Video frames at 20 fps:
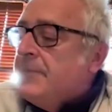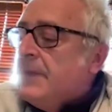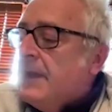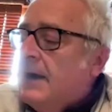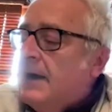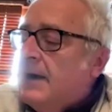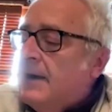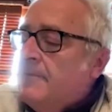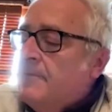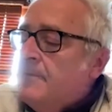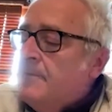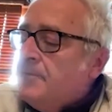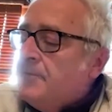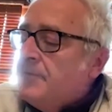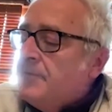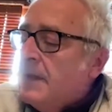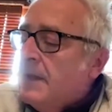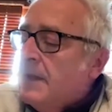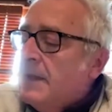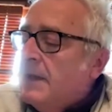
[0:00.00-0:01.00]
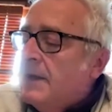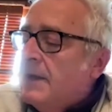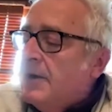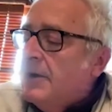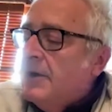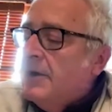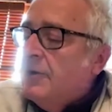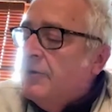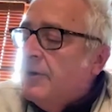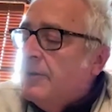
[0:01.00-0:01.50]
you know,
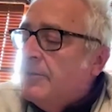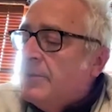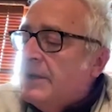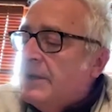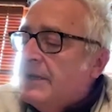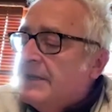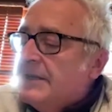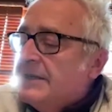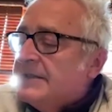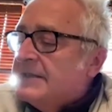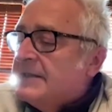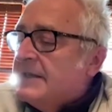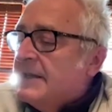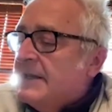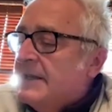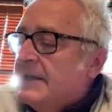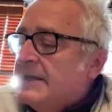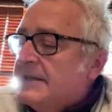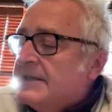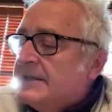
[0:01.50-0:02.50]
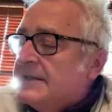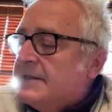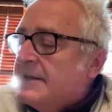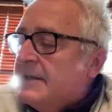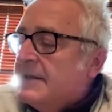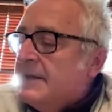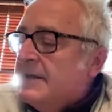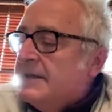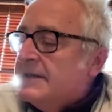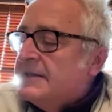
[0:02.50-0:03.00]
Europe is
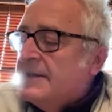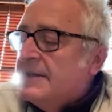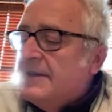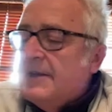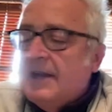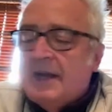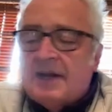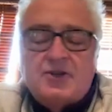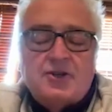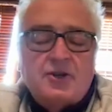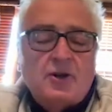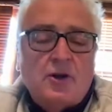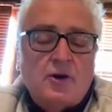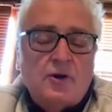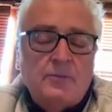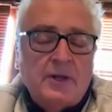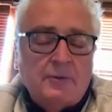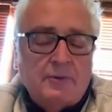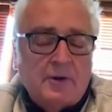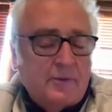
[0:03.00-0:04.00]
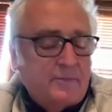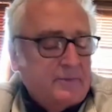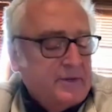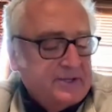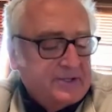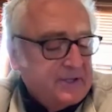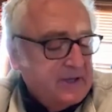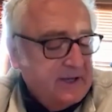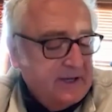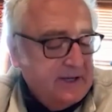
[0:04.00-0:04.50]
a natural home. Europe
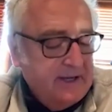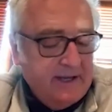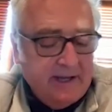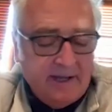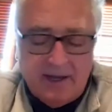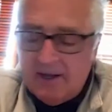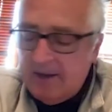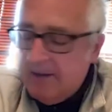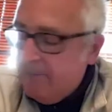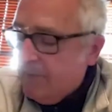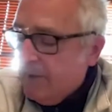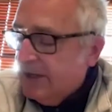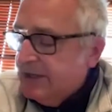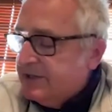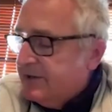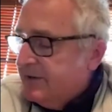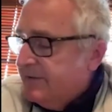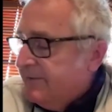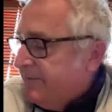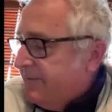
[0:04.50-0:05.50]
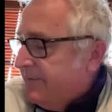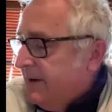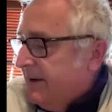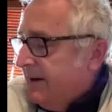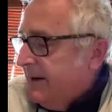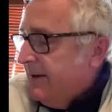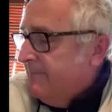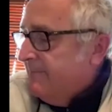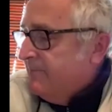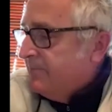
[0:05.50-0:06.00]
is a place
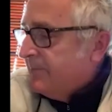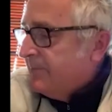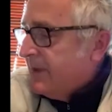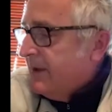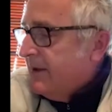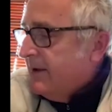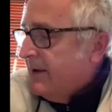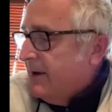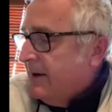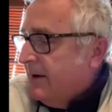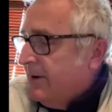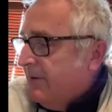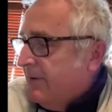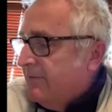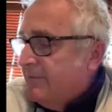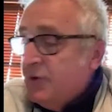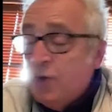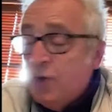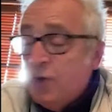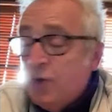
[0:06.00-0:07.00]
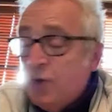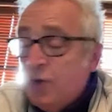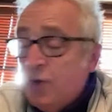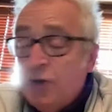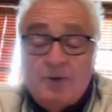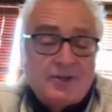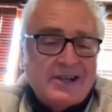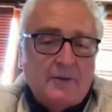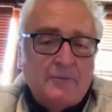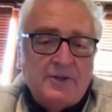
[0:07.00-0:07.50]
of
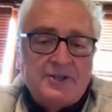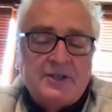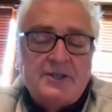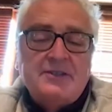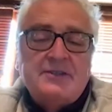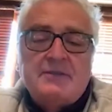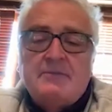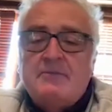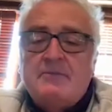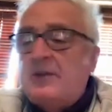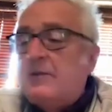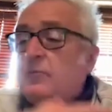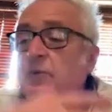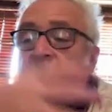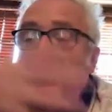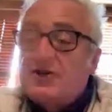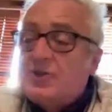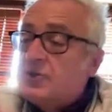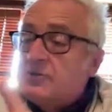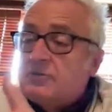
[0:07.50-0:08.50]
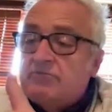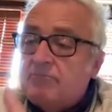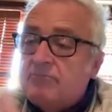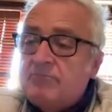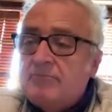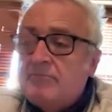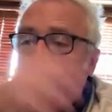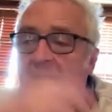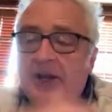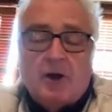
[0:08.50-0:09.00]
numerous languages, in which
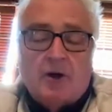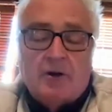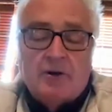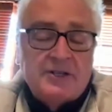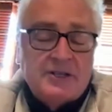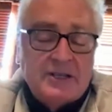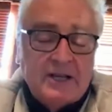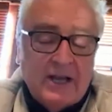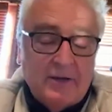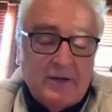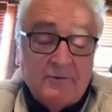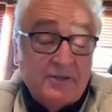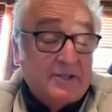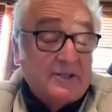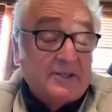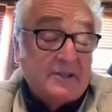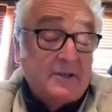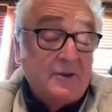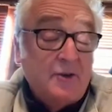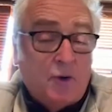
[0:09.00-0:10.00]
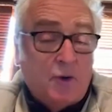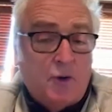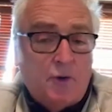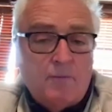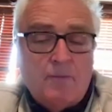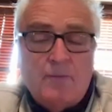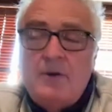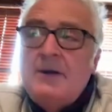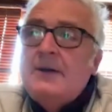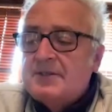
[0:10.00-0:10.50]
minority language is the norm.